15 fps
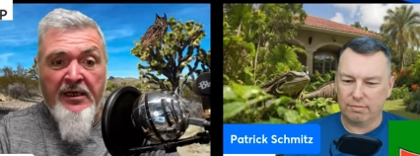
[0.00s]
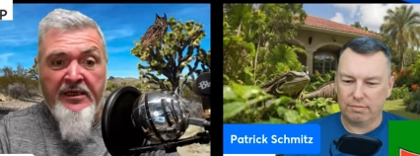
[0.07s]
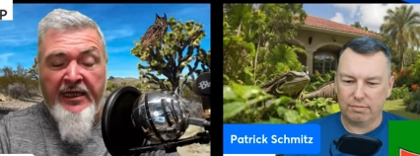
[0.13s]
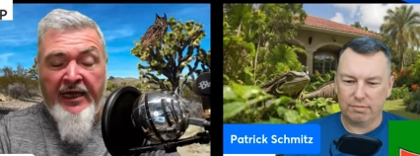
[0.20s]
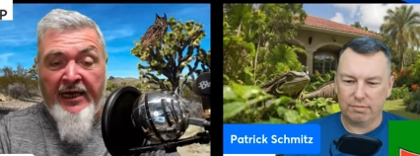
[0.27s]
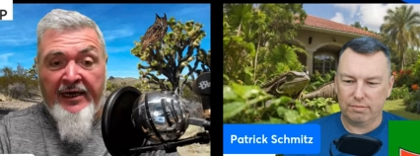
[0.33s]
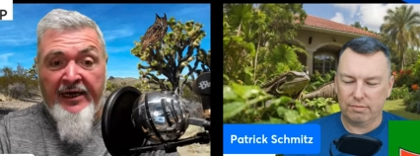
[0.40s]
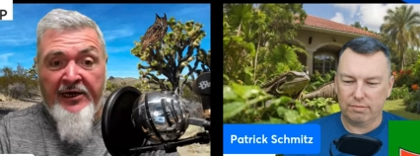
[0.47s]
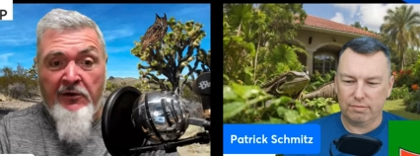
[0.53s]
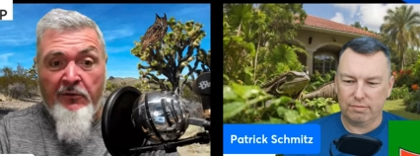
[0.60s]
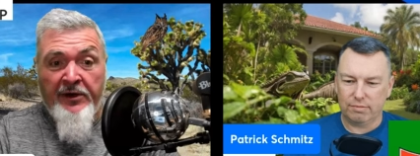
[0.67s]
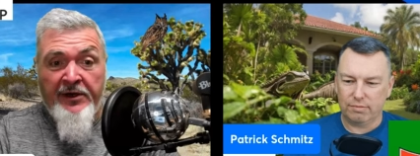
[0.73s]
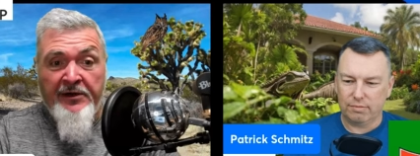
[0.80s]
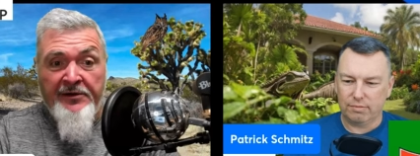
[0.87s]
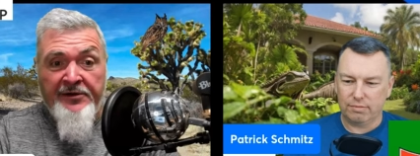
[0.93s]
Speaker 1: yeah, kind of
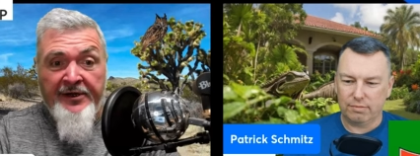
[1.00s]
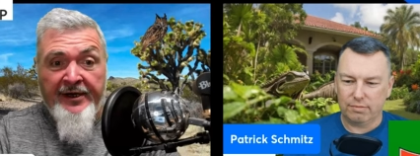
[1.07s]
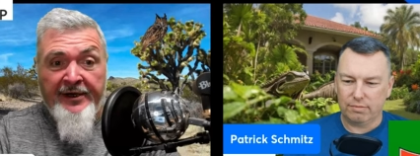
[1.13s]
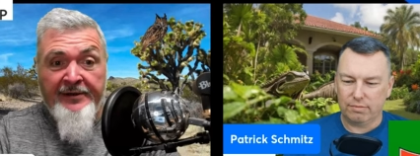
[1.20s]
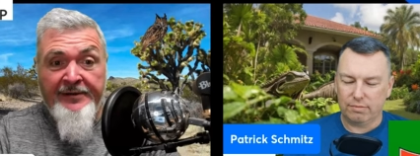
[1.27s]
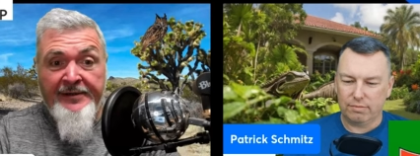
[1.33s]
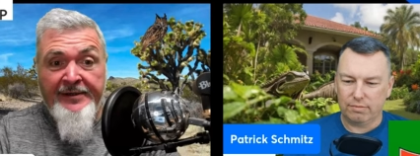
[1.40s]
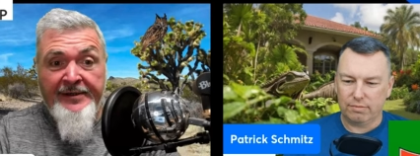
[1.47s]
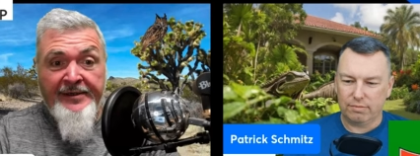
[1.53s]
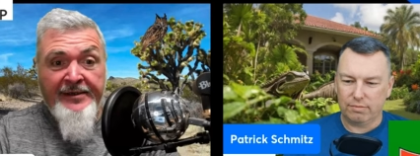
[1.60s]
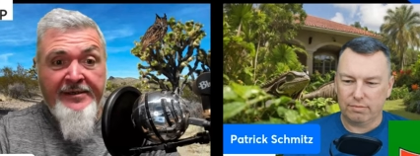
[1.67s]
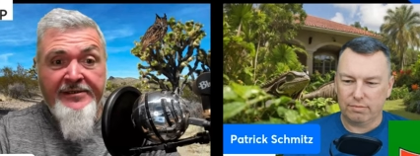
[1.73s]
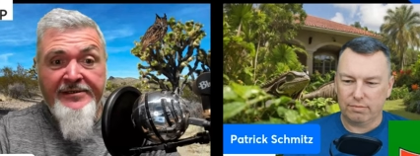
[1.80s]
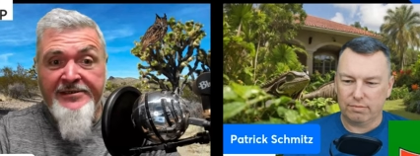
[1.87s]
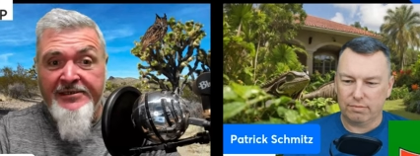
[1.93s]
weird. Uh,
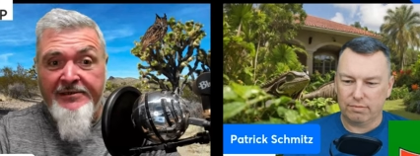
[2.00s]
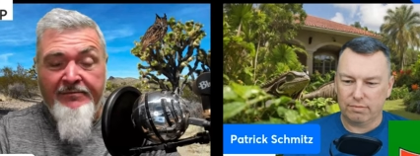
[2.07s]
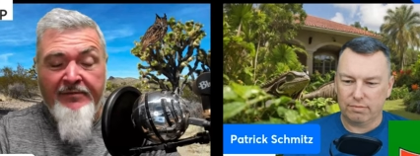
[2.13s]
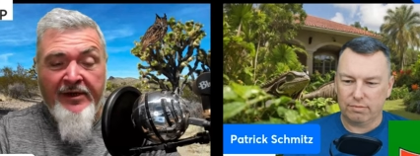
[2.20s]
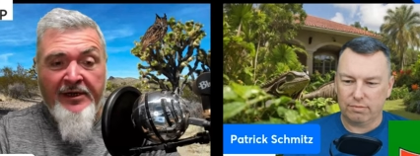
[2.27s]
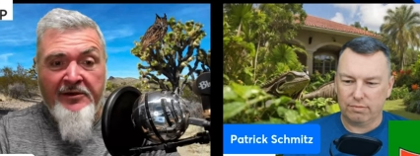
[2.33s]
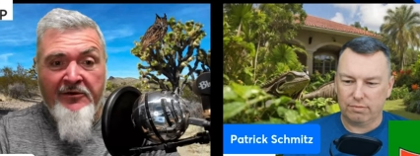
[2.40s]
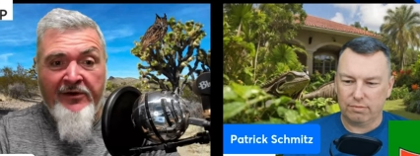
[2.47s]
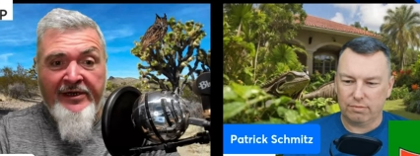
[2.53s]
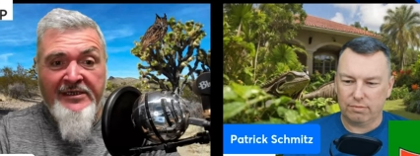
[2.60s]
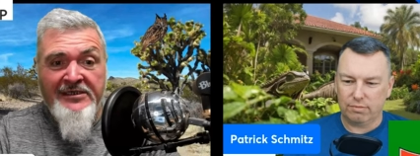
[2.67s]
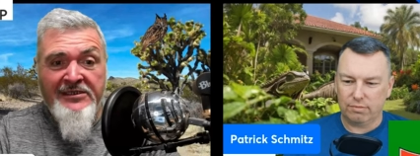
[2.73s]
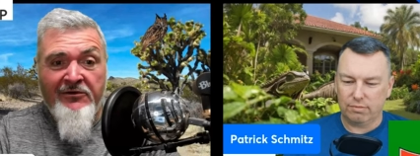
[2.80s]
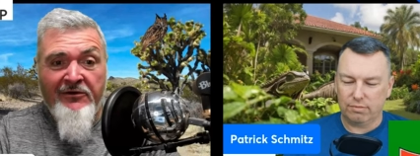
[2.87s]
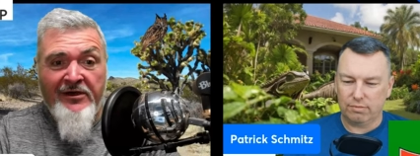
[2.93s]
some uh,
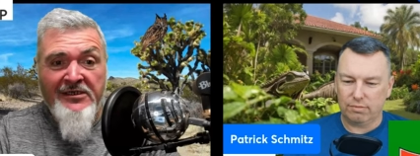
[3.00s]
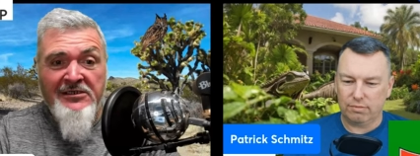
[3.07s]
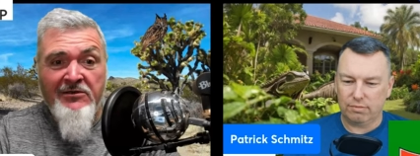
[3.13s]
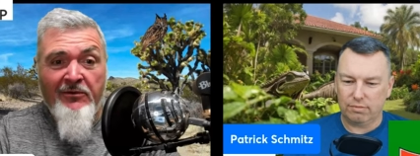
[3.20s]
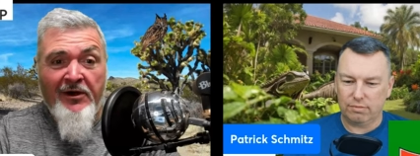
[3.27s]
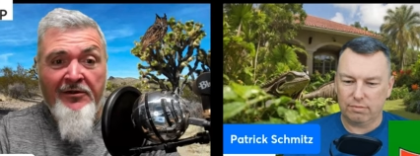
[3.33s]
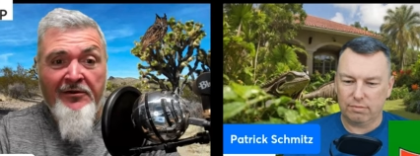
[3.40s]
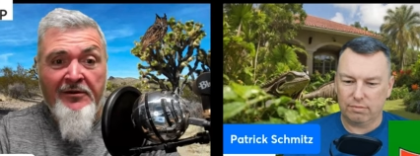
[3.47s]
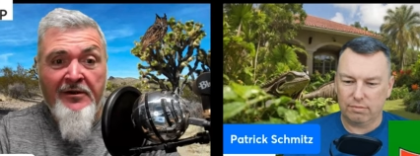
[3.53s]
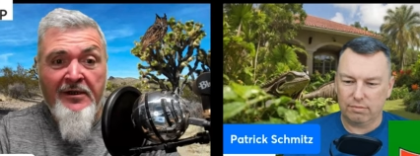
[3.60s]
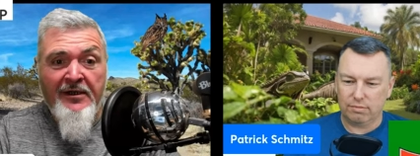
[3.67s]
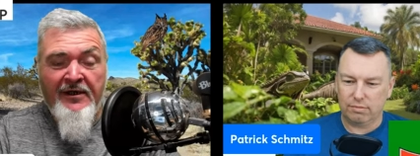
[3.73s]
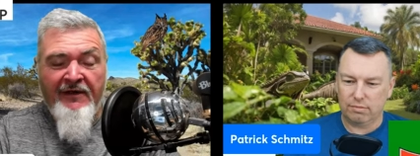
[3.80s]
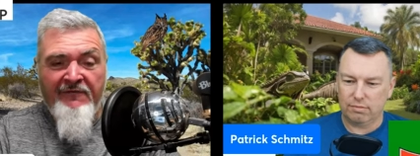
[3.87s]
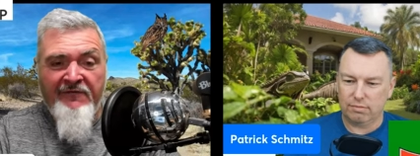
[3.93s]
crazy, crazy weather.
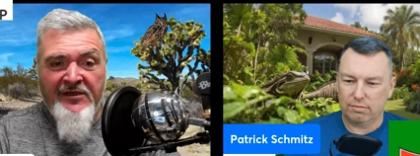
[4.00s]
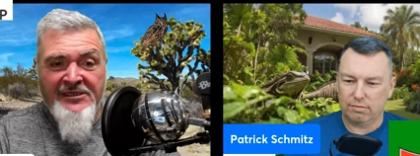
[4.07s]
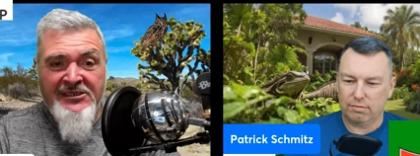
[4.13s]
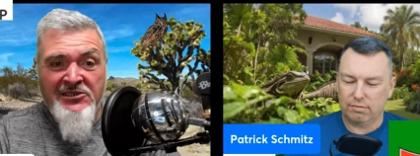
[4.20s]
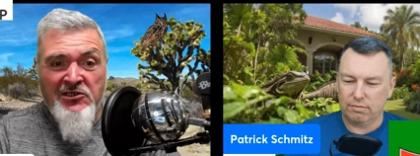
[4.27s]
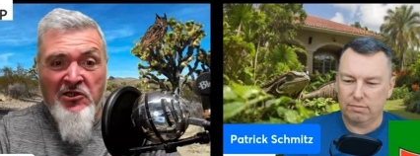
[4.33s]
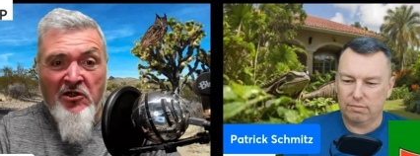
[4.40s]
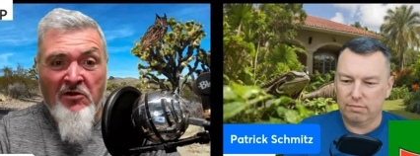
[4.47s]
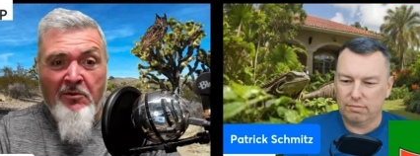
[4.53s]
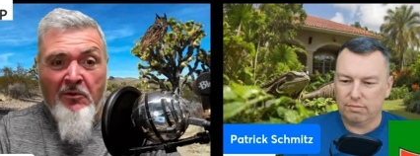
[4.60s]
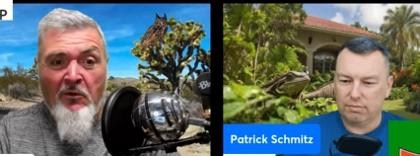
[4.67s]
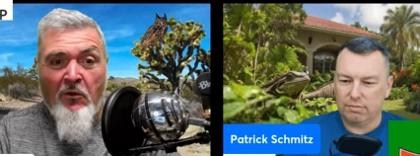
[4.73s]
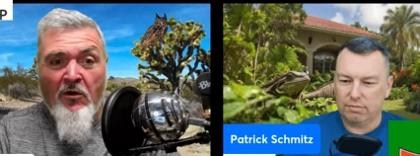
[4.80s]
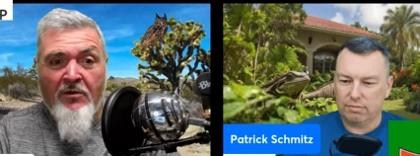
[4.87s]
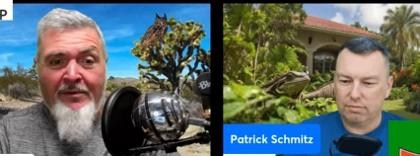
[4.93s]
If this is global
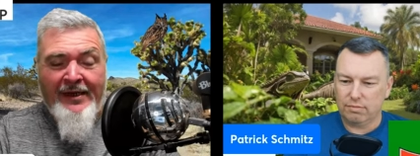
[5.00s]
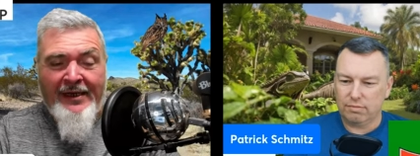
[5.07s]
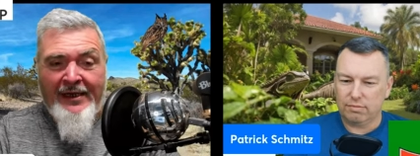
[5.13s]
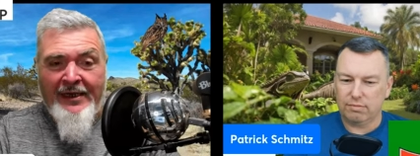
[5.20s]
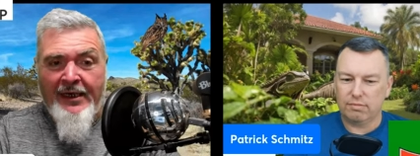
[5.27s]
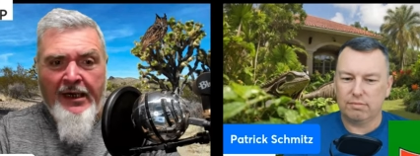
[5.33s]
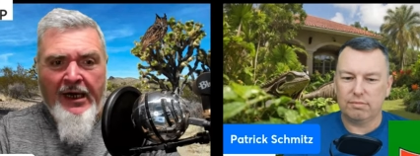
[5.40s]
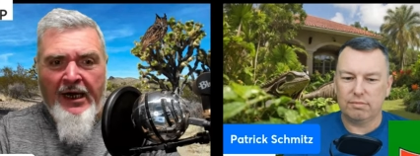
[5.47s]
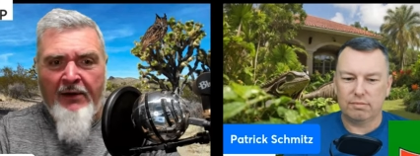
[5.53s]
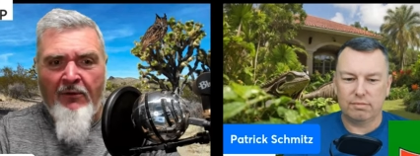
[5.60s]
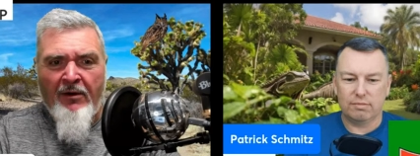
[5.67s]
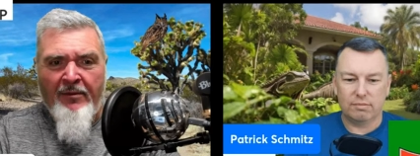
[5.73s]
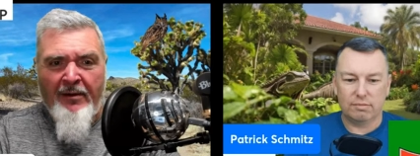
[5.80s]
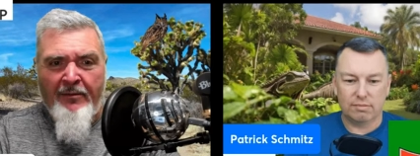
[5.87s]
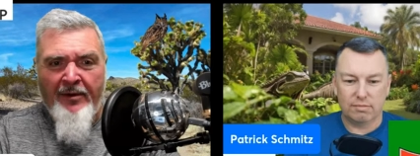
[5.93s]
warming, uh, I
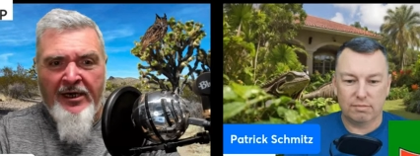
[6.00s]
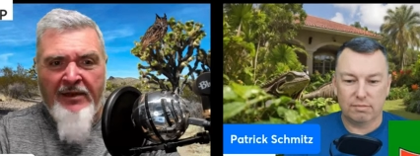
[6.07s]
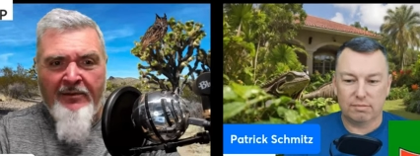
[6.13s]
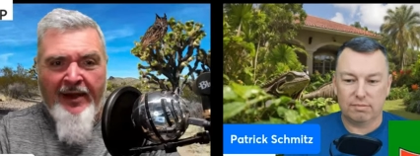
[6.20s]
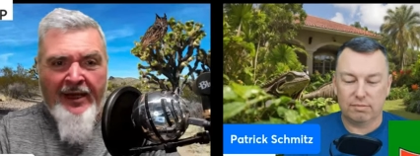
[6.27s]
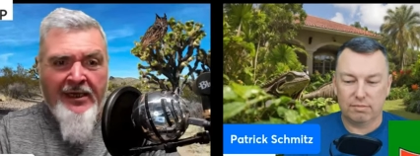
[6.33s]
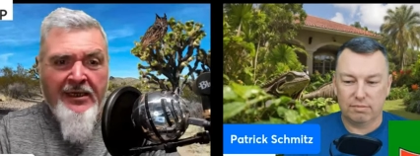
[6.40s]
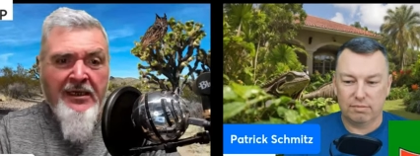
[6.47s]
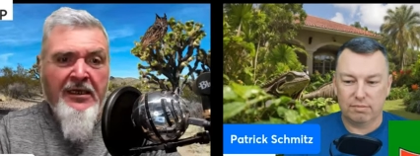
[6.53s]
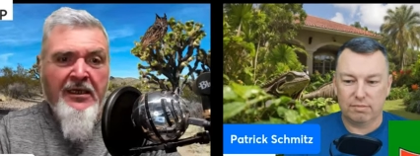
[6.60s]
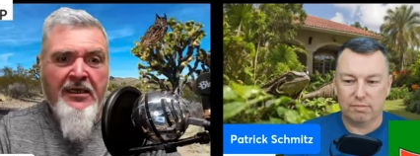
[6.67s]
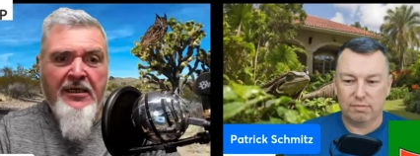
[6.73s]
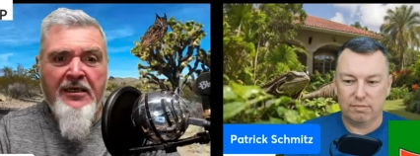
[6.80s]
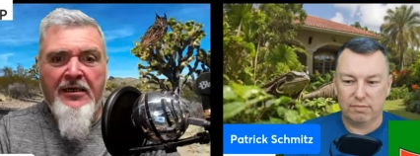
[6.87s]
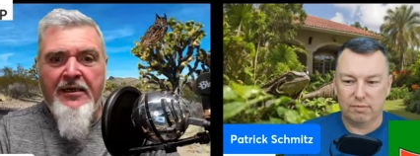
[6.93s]
want my money back.
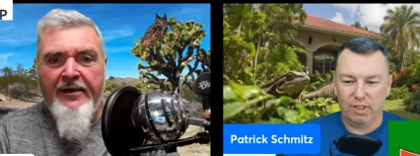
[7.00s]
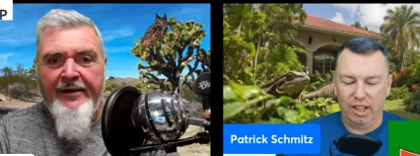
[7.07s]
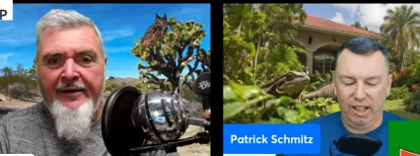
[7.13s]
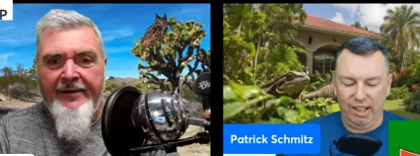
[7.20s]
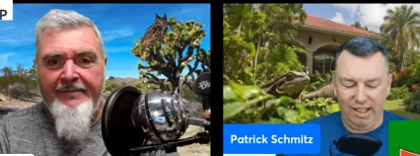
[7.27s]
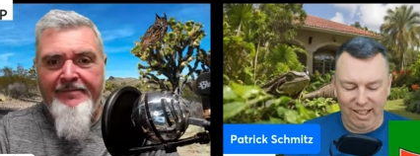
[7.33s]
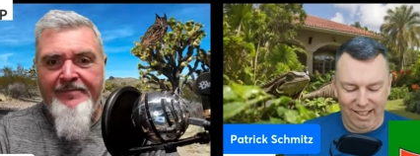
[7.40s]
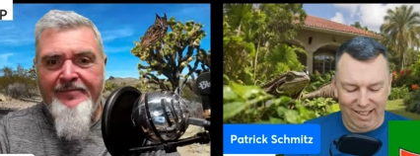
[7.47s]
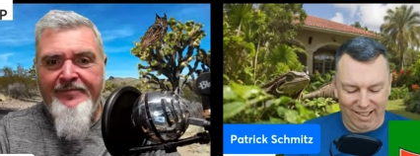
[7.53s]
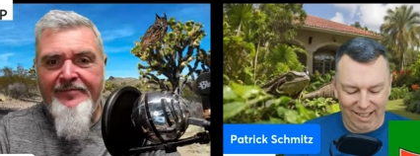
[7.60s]
Um,